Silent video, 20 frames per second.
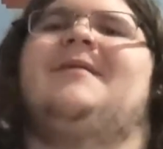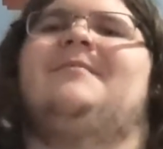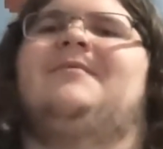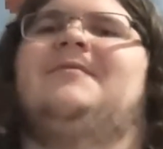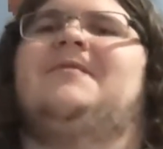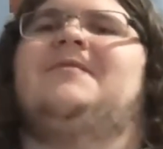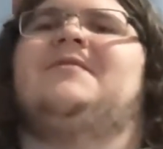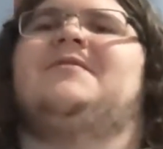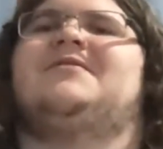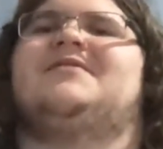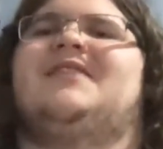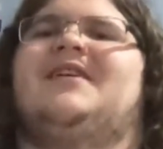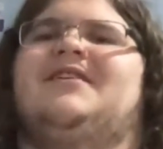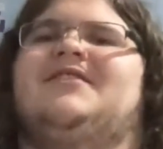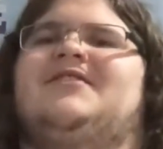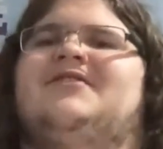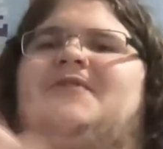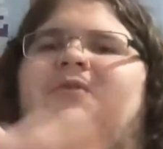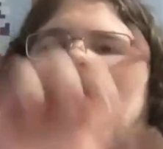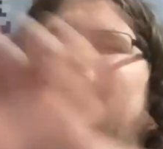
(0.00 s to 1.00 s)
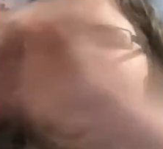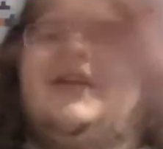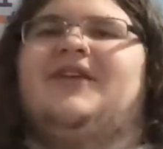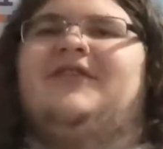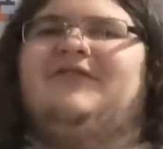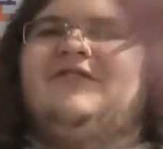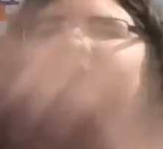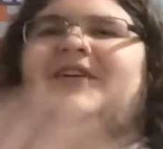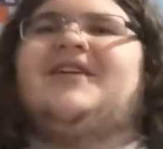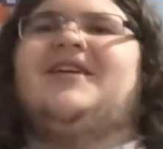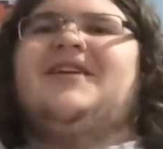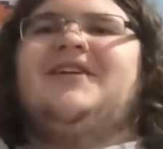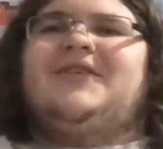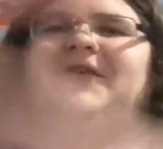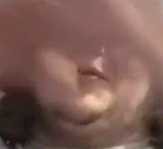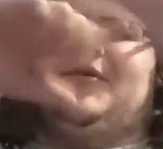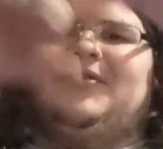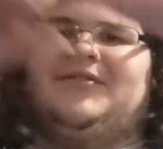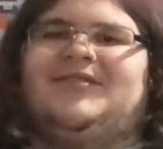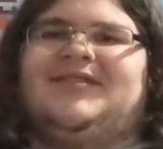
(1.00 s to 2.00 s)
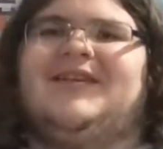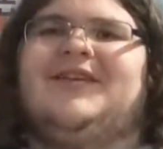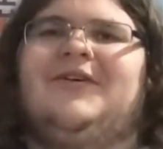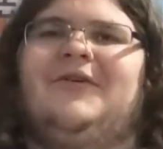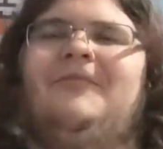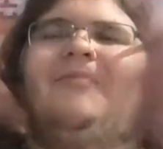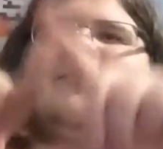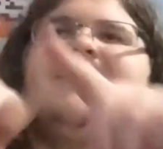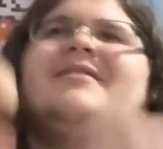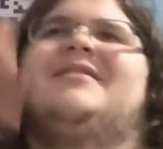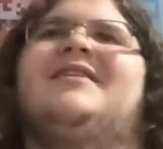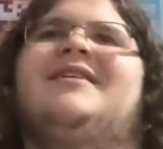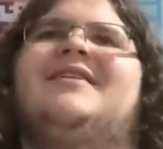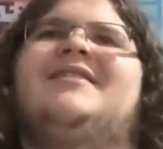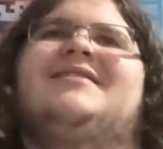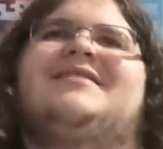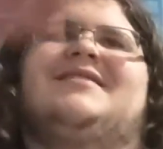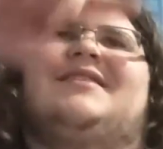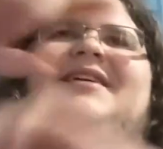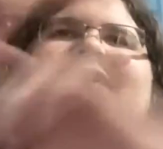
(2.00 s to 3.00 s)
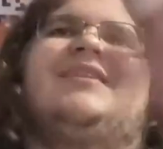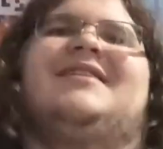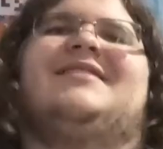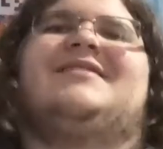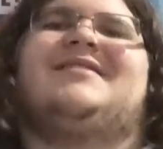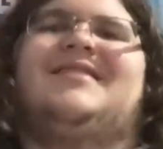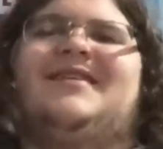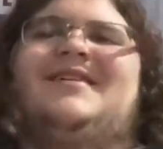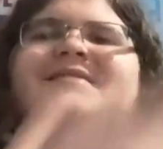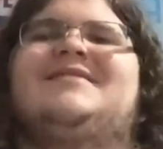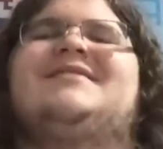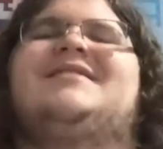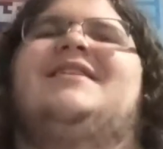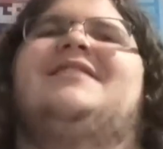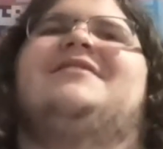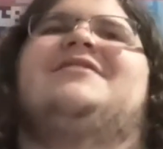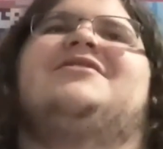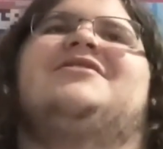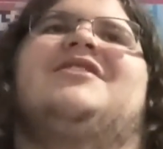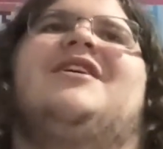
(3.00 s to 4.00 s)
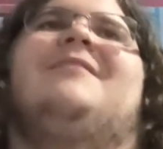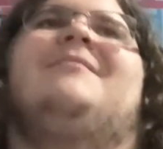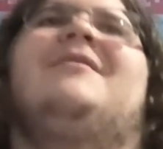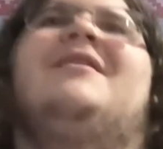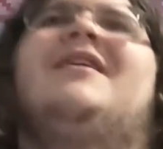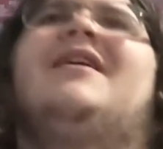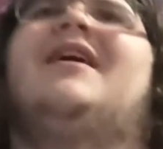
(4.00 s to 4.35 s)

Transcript: up, and then there's like 20 fucking doors that open to like get to the inside of the ship,